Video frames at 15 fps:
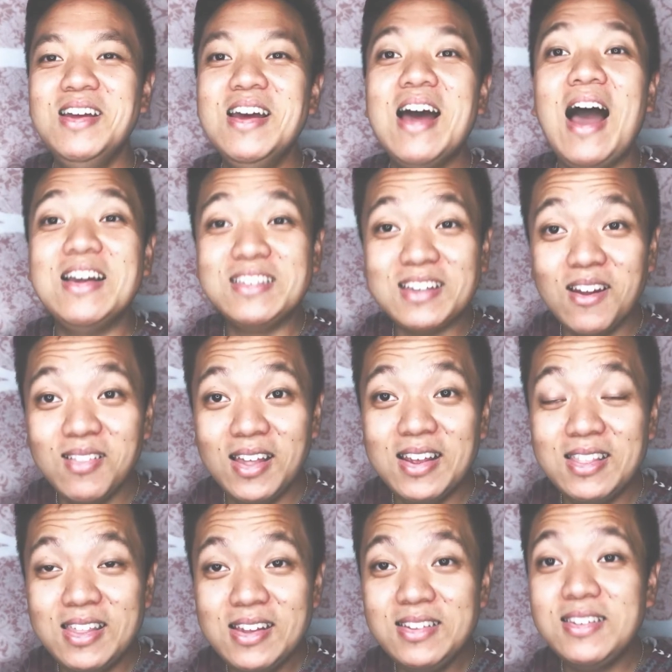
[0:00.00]
I sound like
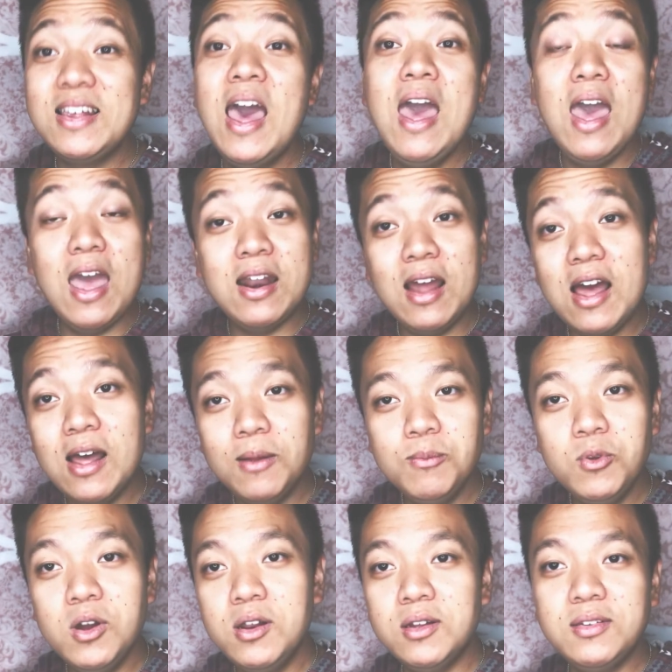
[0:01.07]
this, and I'm
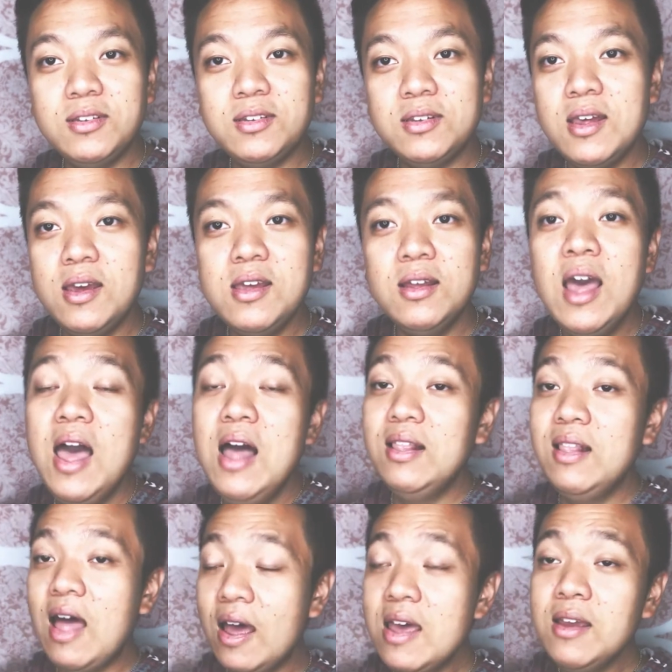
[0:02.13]
gonna sing
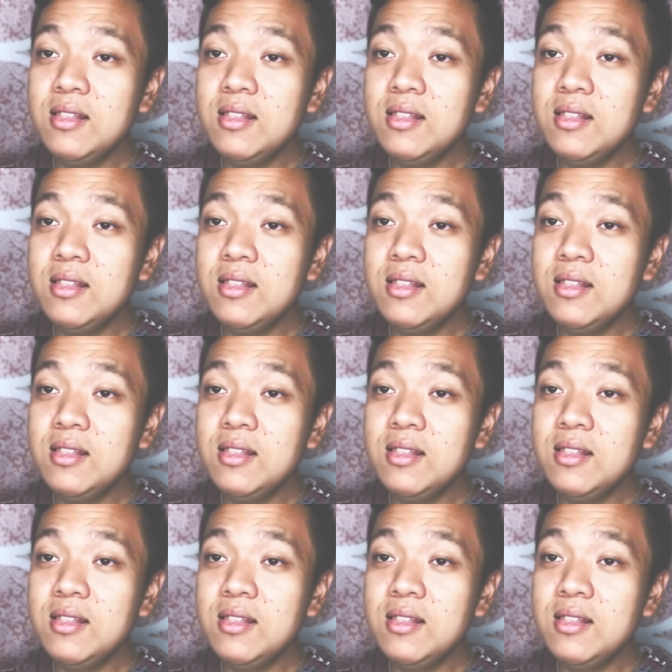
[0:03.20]
like